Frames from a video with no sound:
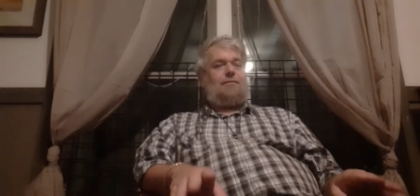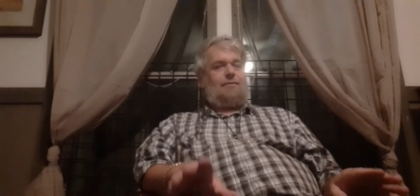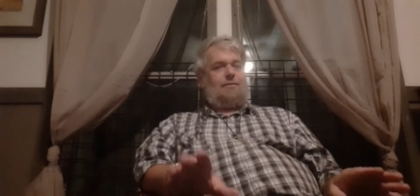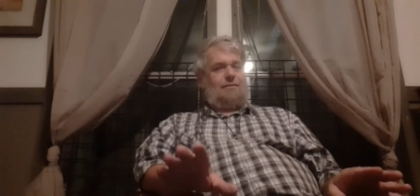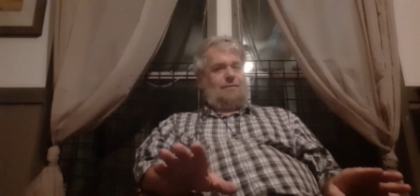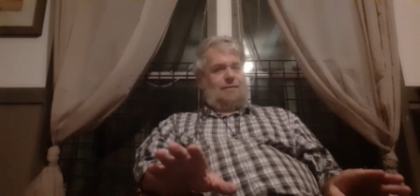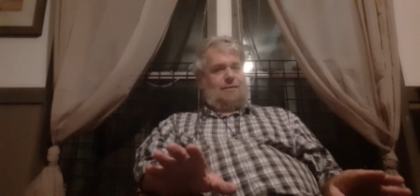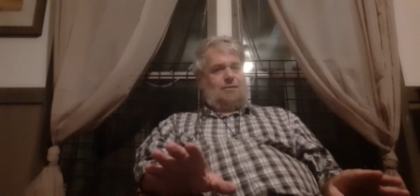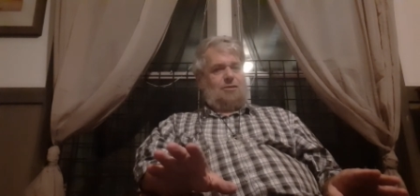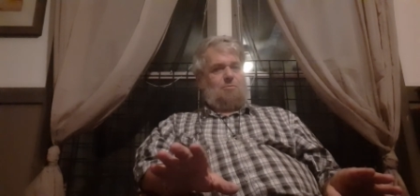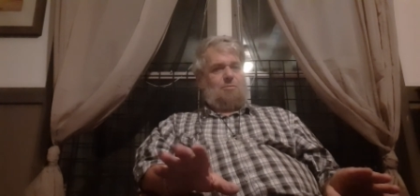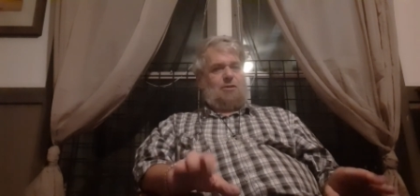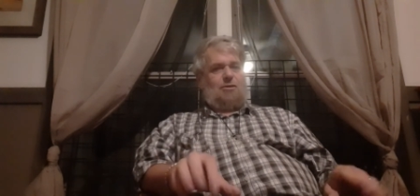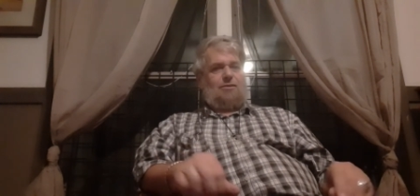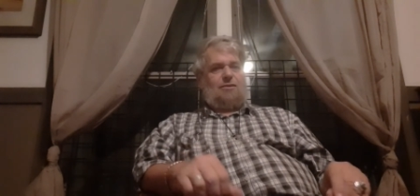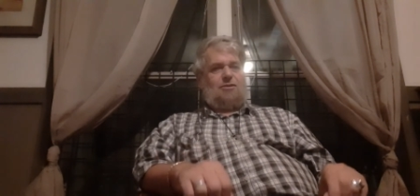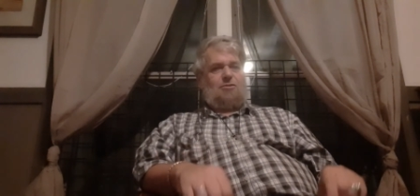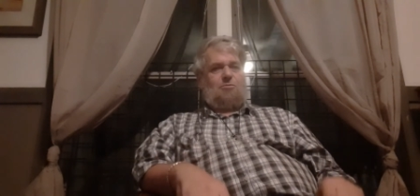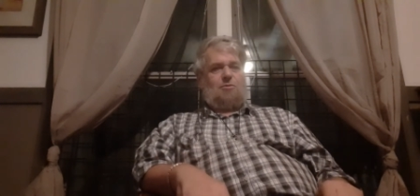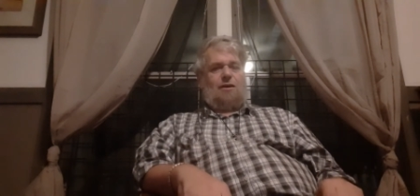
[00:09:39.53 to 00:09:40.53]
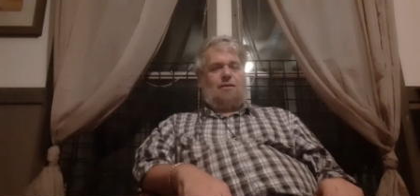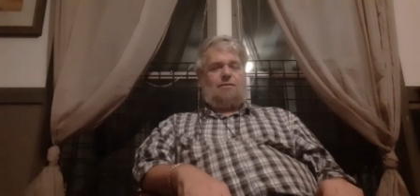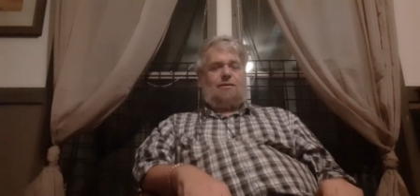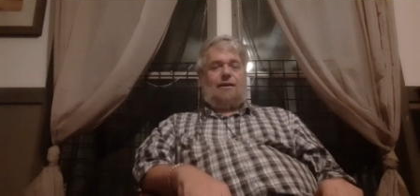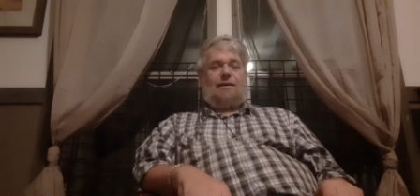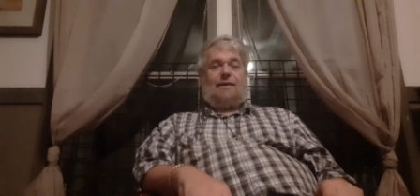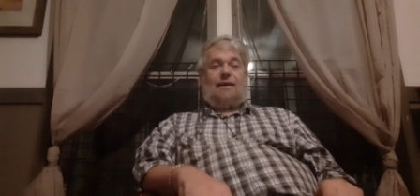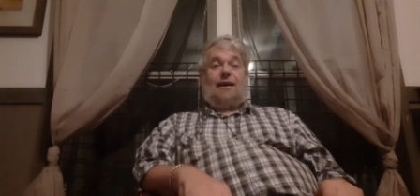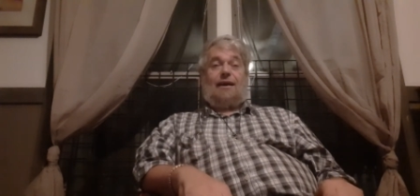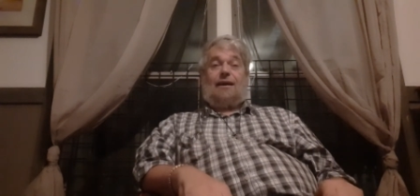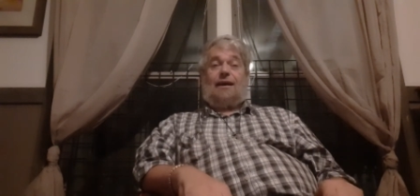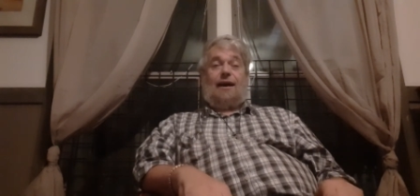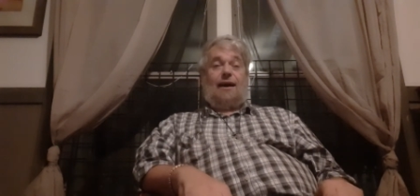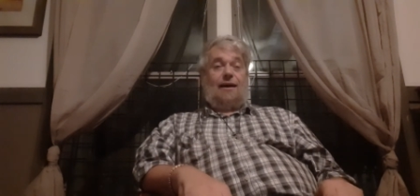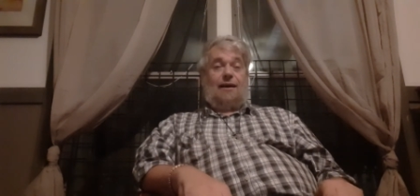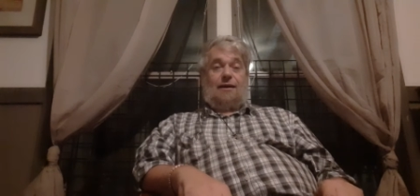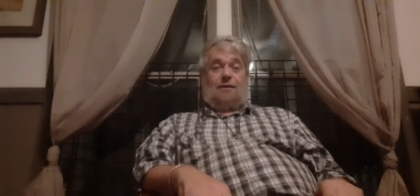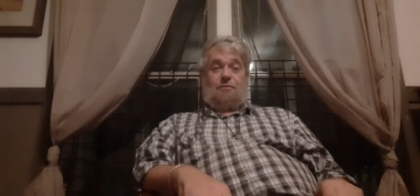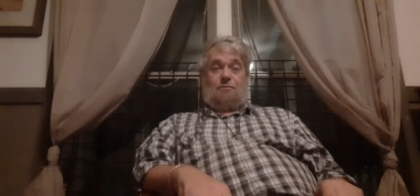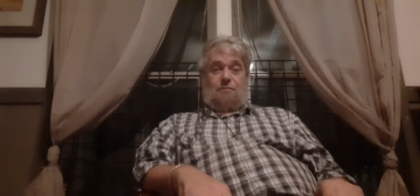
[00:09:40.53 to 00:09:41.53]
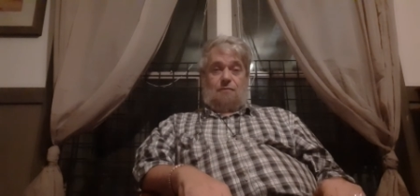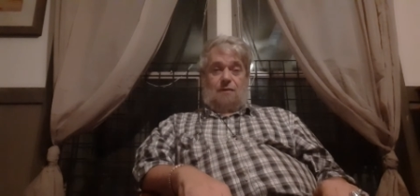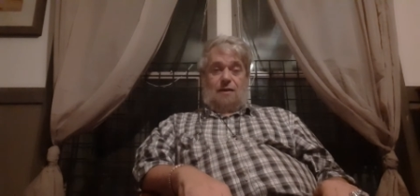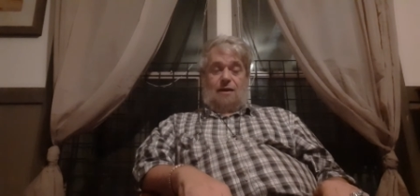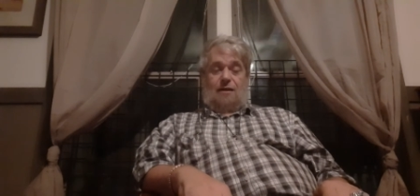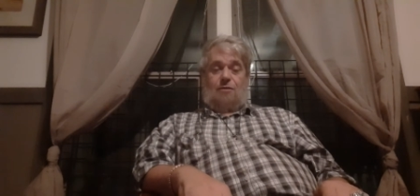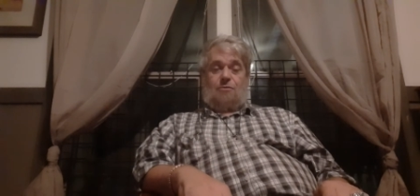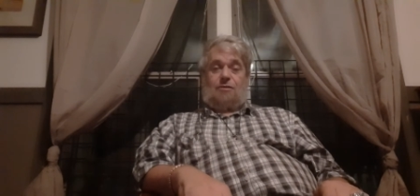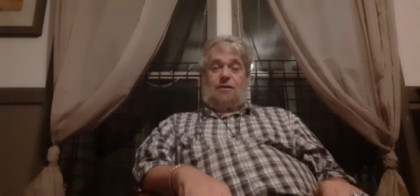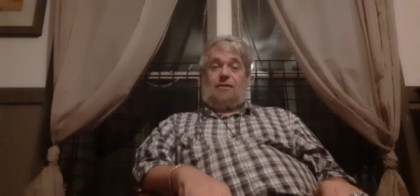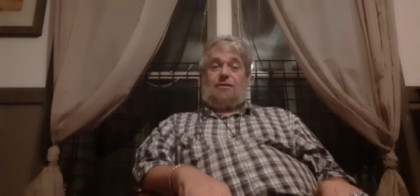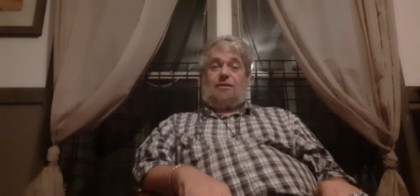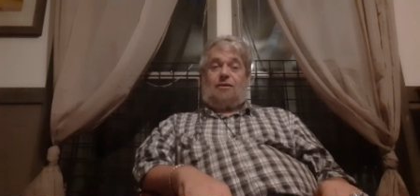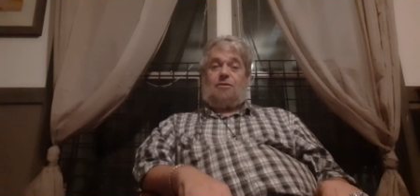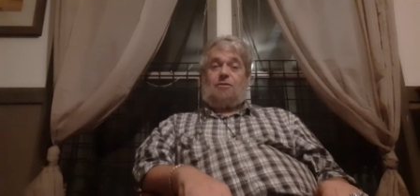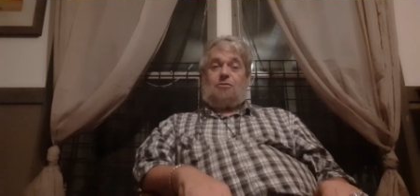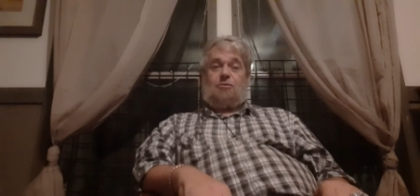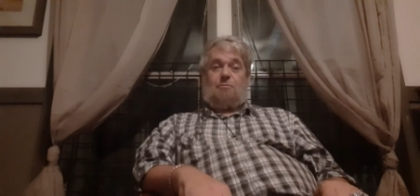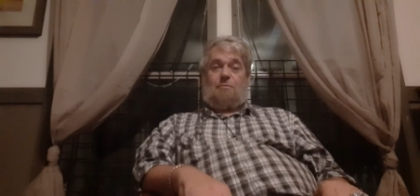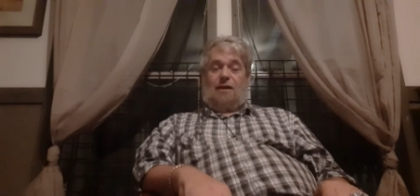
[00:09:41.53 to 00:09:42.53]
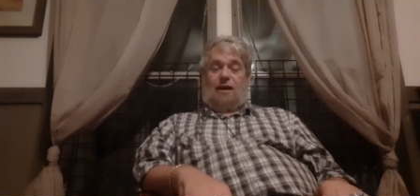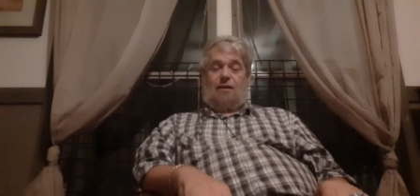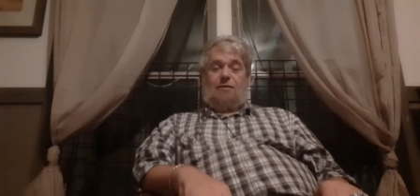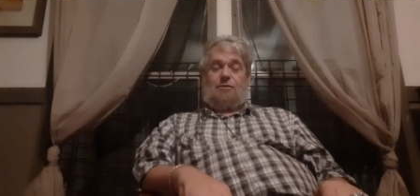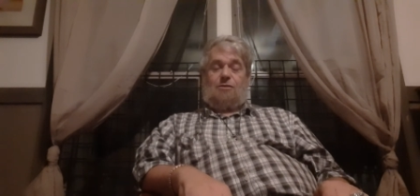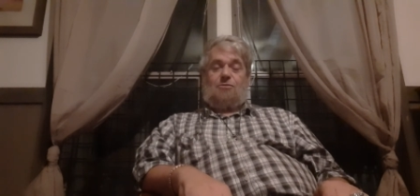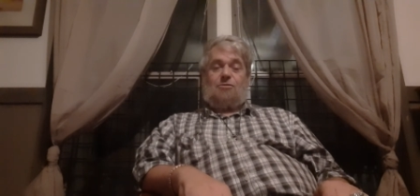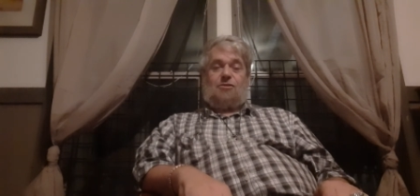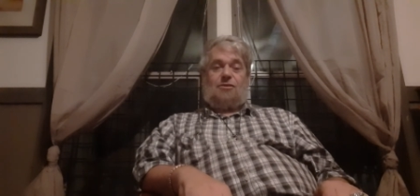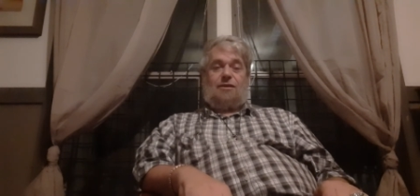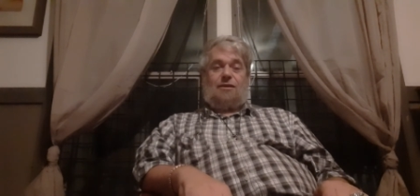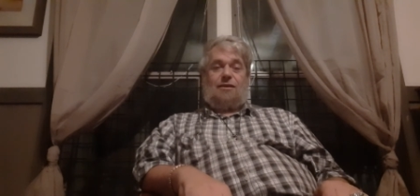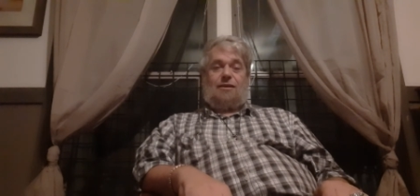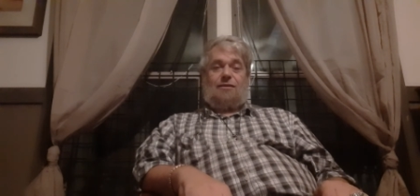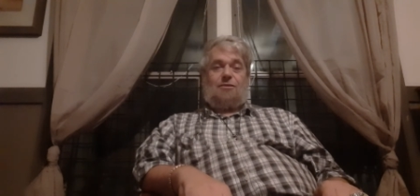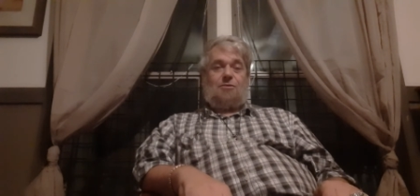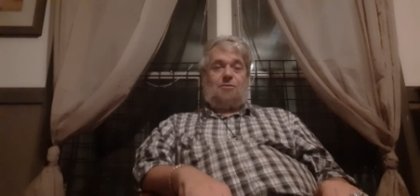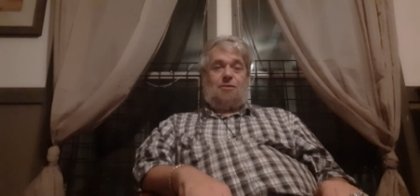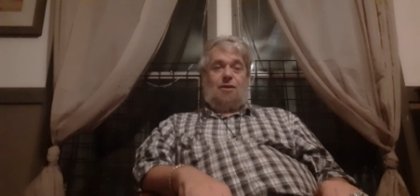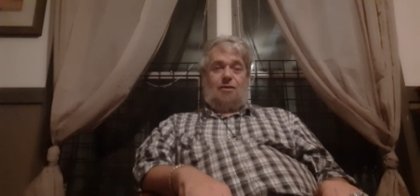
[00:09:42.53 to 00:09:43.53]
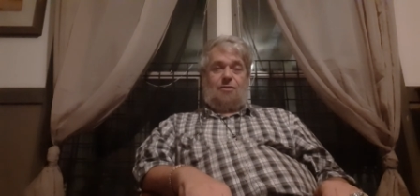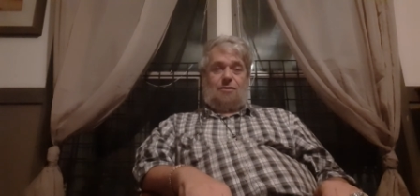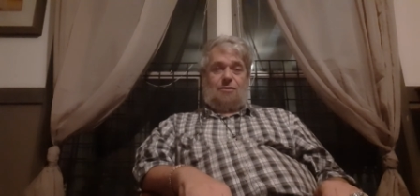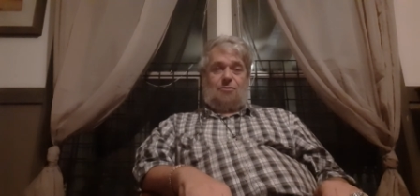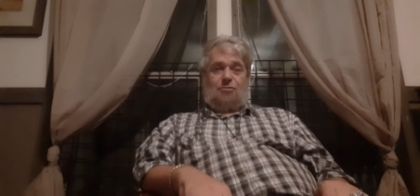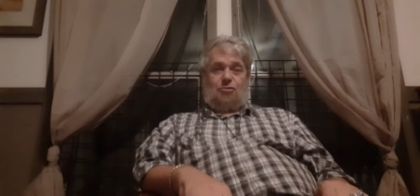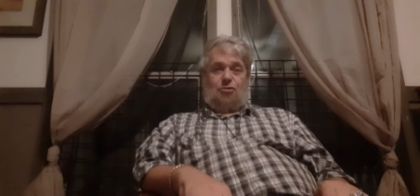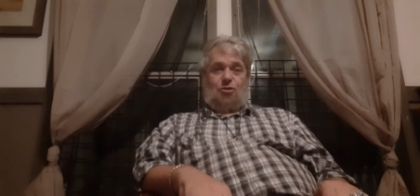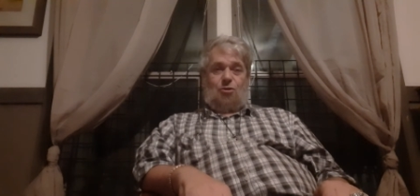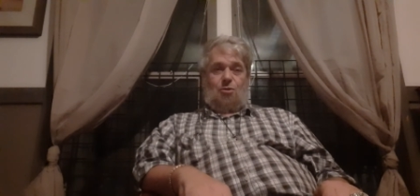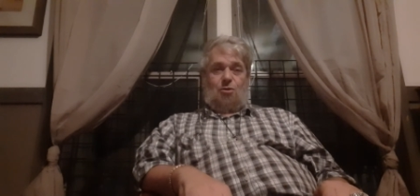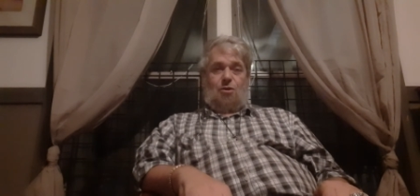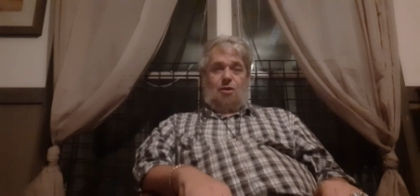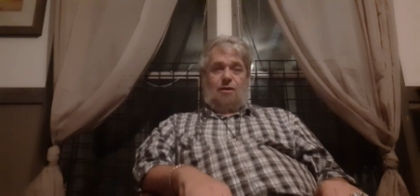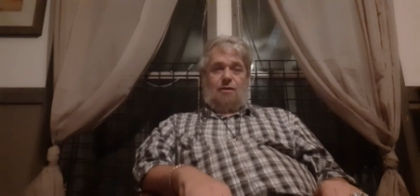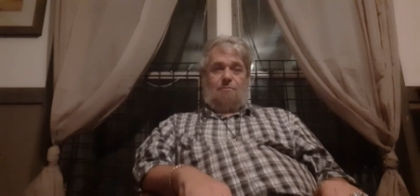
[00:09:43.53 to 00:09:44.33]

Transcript: let's put it this way. I have found that there are tobaccos that I do not enjoy.